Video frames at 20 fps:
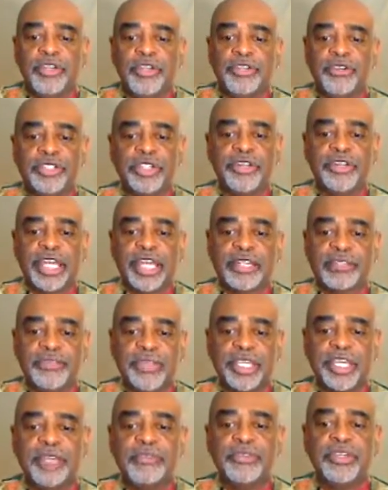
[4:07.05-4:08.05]
you learn how to
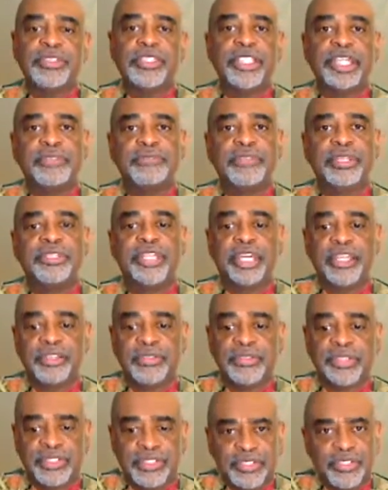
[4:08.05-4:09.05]
forgive yourself to
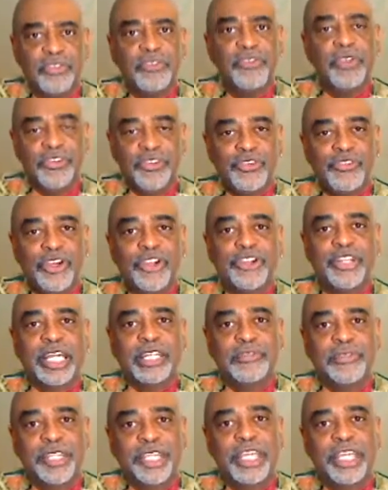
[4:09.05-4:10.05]
think this, you, you learn
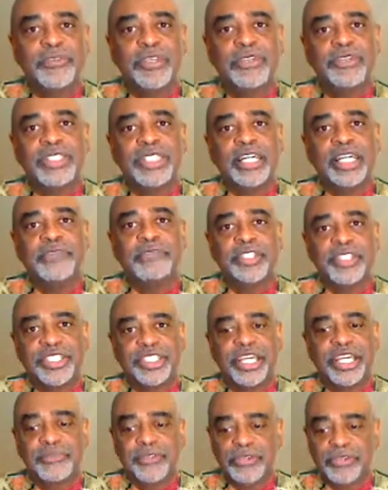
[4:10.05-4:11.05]
how to forgive yourself the
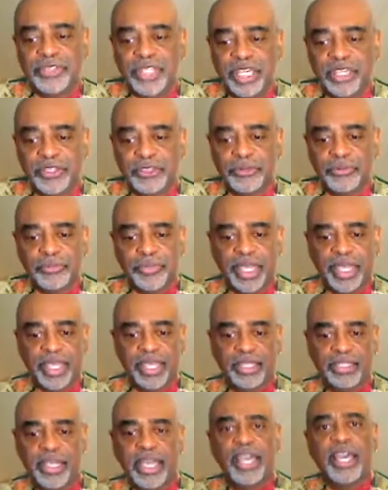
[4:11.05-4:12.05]
self you think you
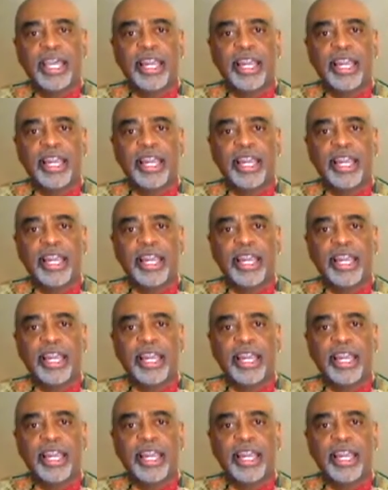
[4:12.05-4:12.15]
made.